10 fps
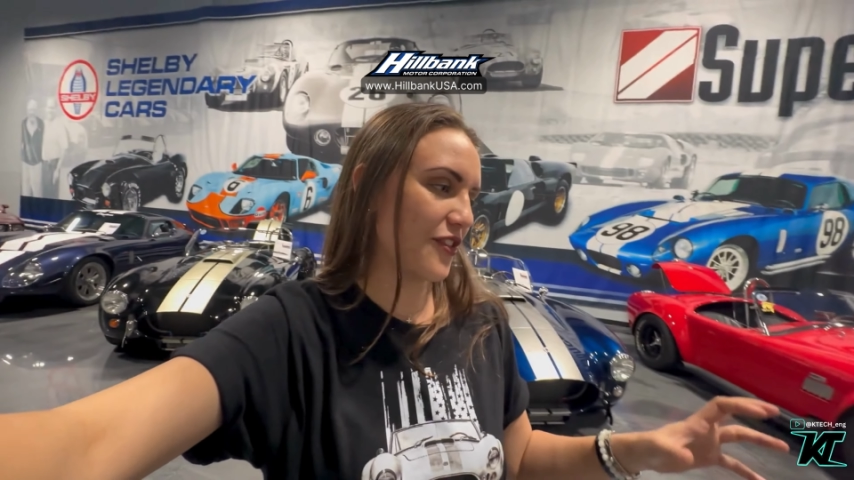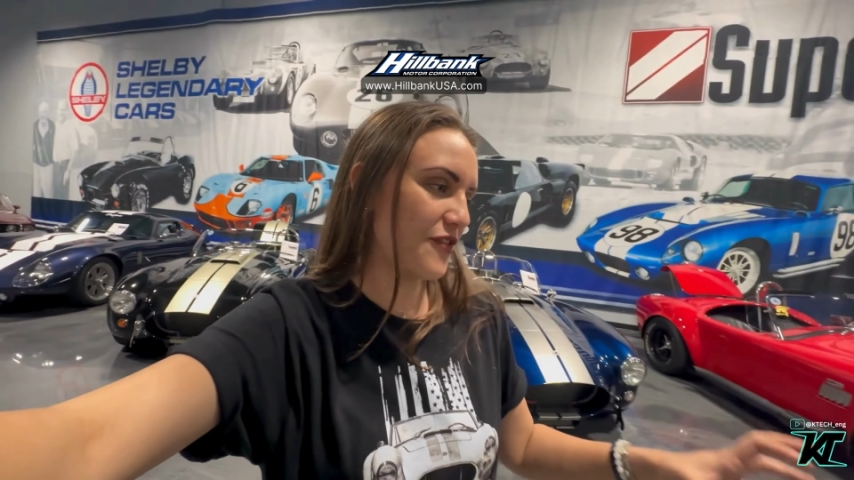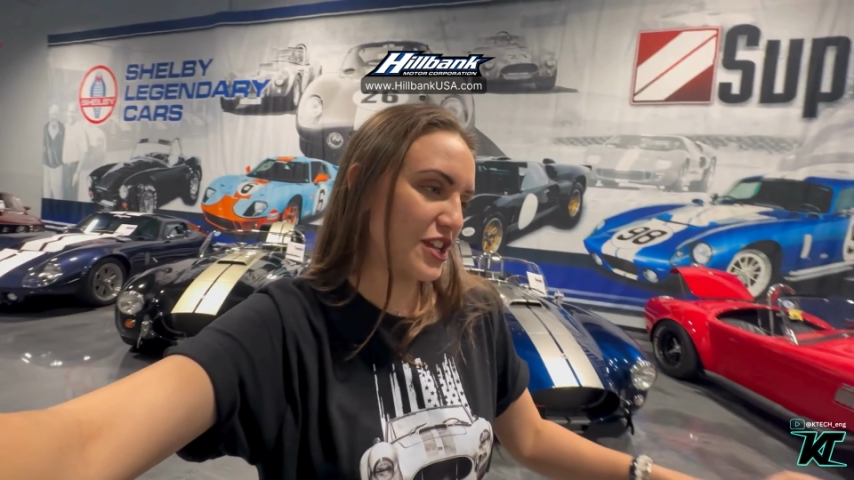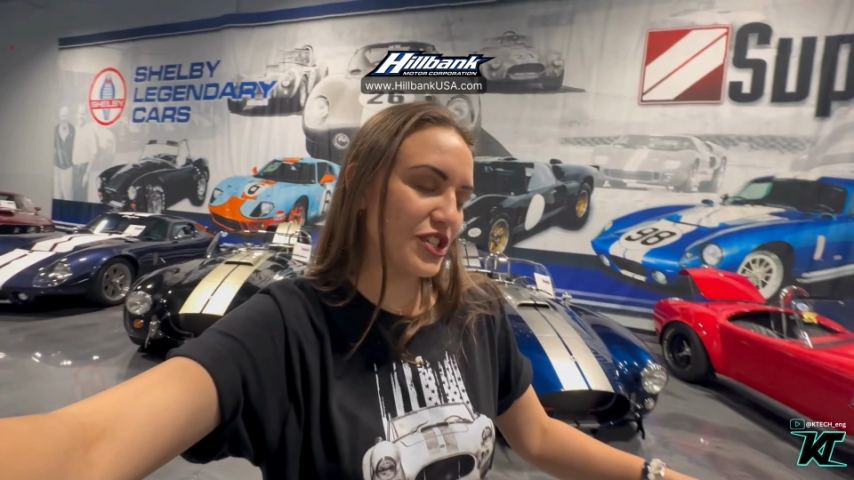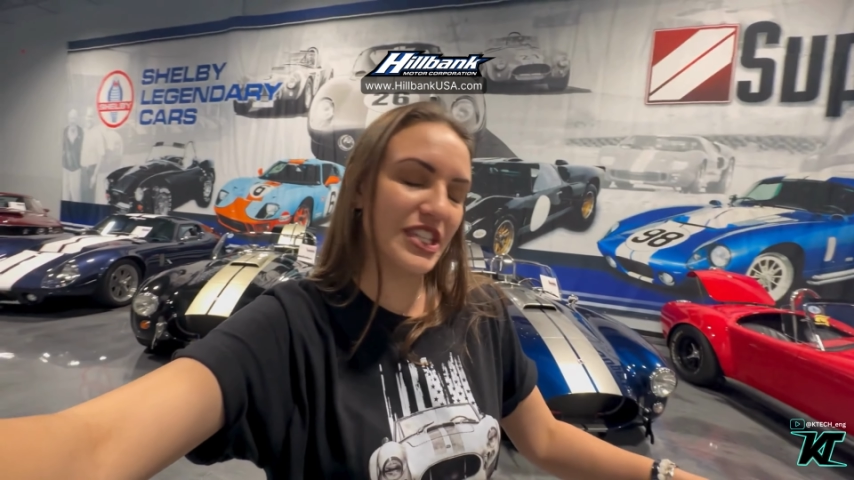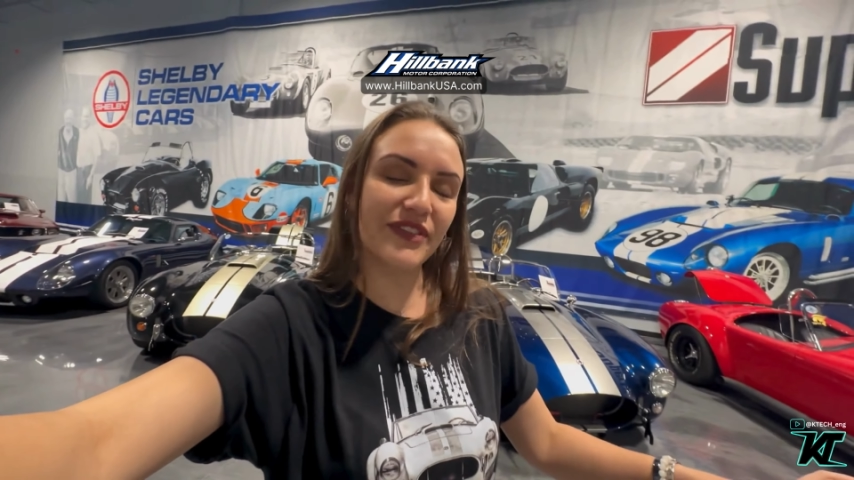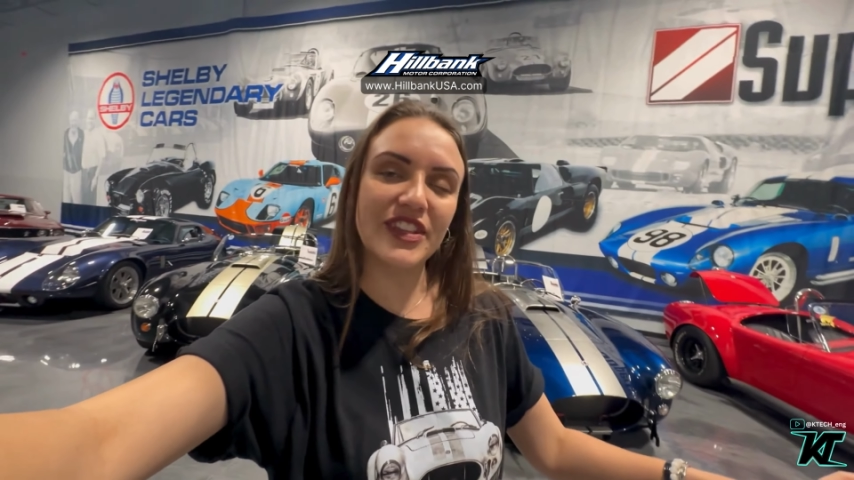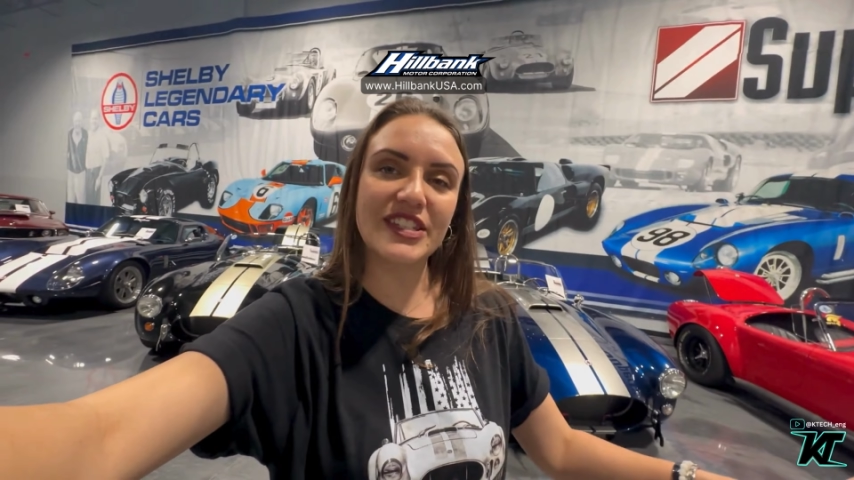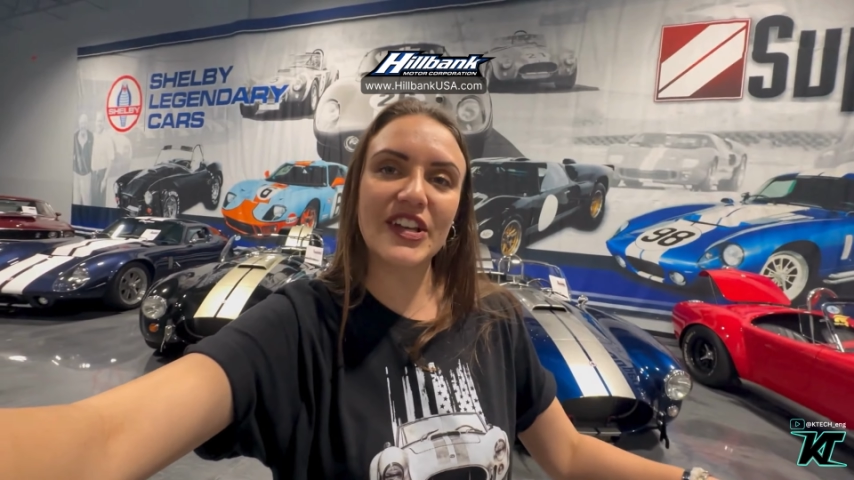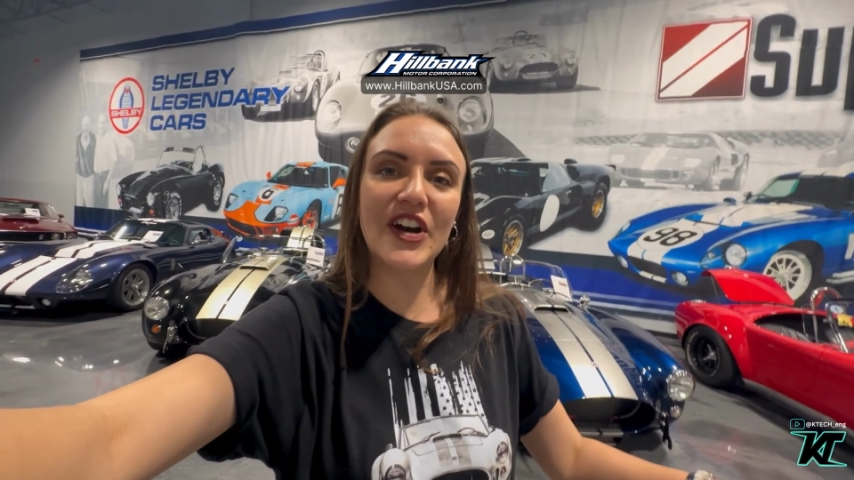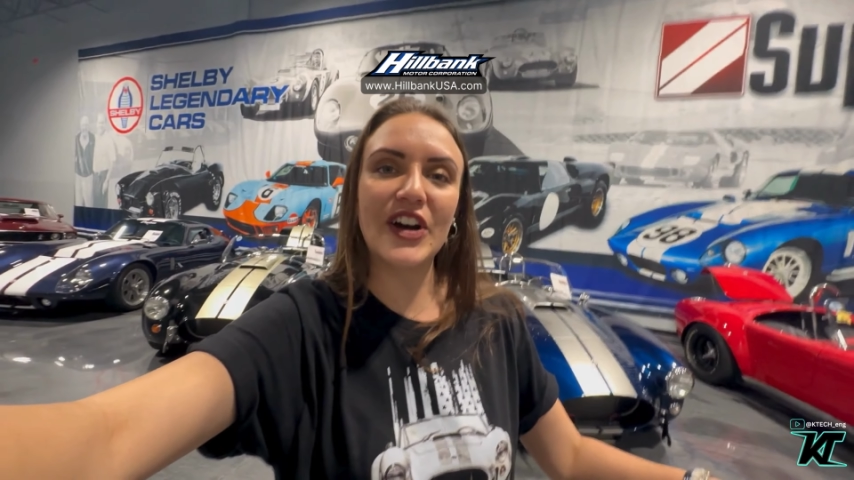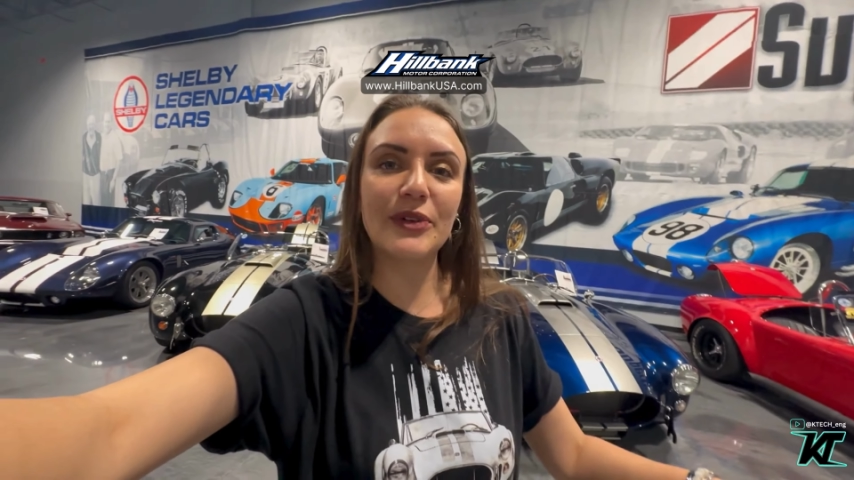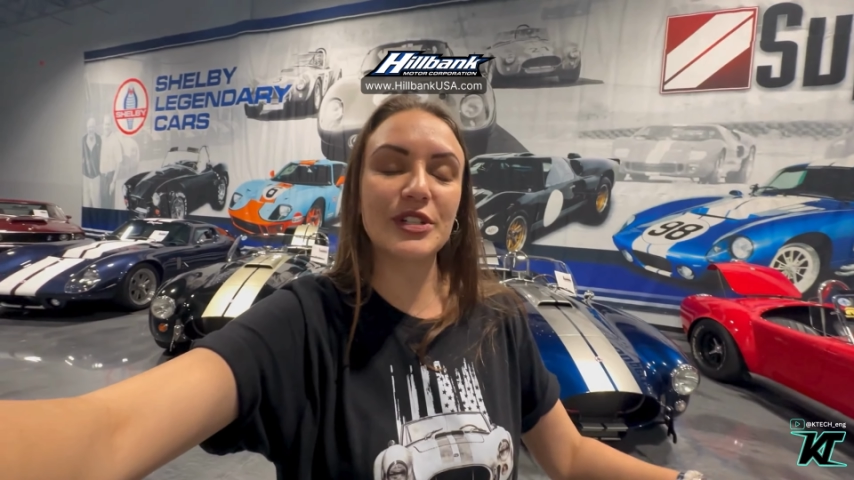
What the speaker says: features of this car,